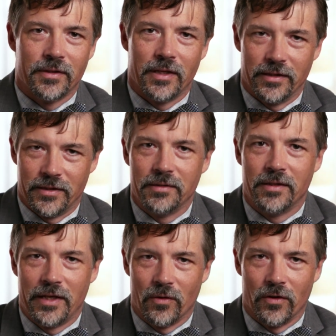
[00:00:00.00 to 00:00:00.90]
And
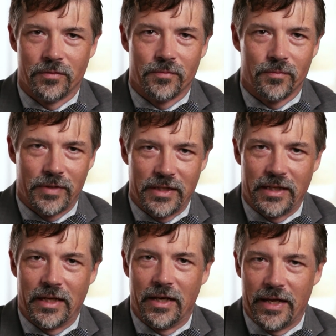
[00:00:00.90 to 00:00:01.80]
they are
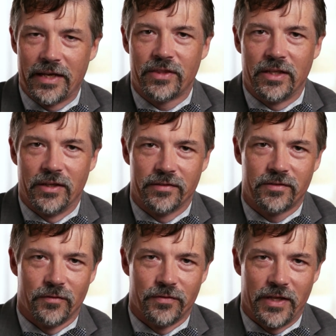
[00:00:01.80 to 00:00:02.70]
really a lengthy
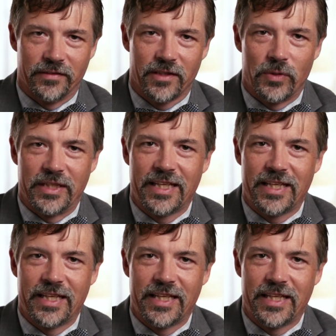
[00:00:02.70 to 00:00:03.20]
list of things that we